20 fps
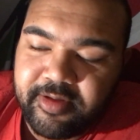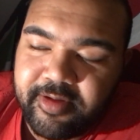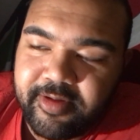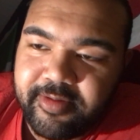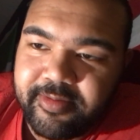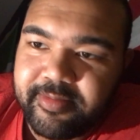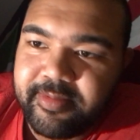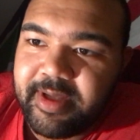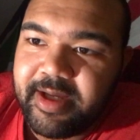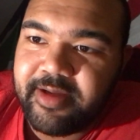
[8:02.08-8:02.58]

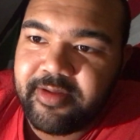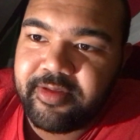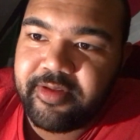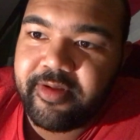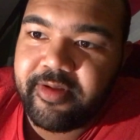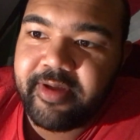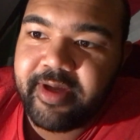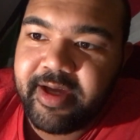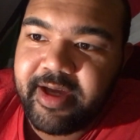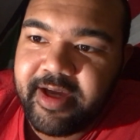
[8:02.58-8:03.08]
So
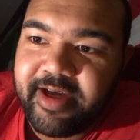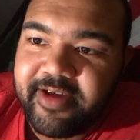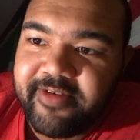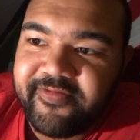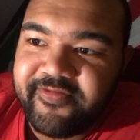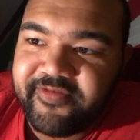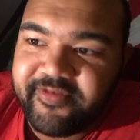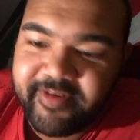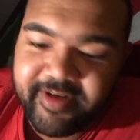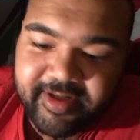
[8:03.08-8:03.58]
that's all I
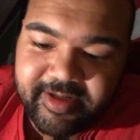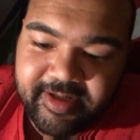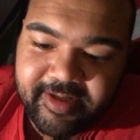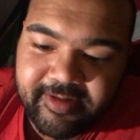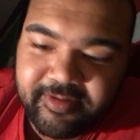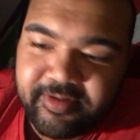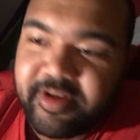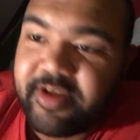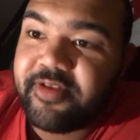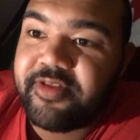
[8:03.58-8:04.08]
have for right
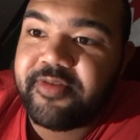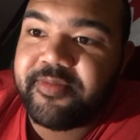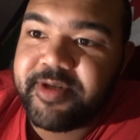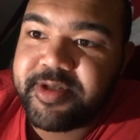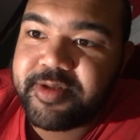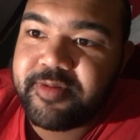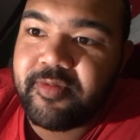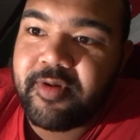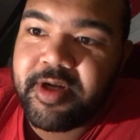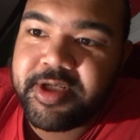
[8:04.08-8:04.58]
now. Thanks
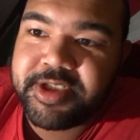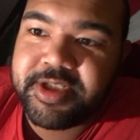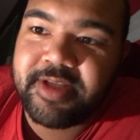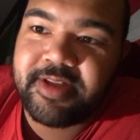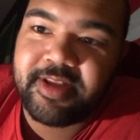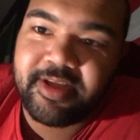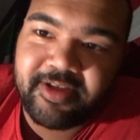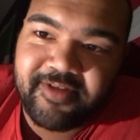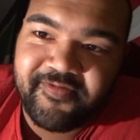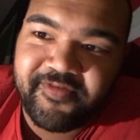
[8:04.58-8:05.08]
so much for
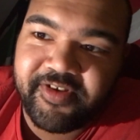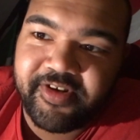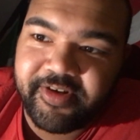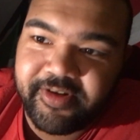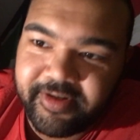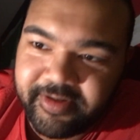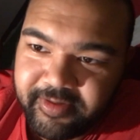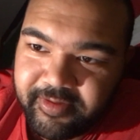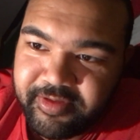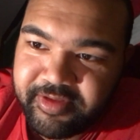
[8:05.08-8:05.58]
watching. Thank you for
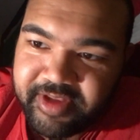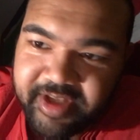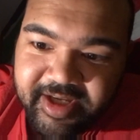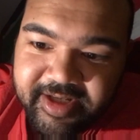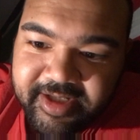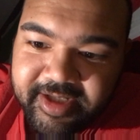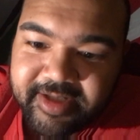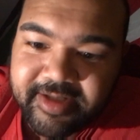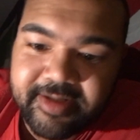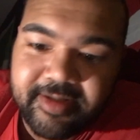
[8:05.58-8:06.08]
your
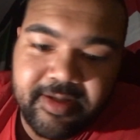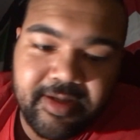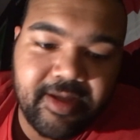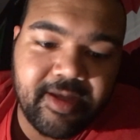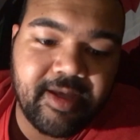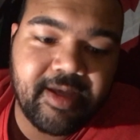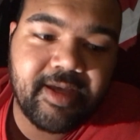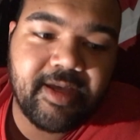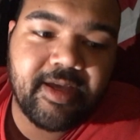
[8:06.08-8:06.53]
understanding.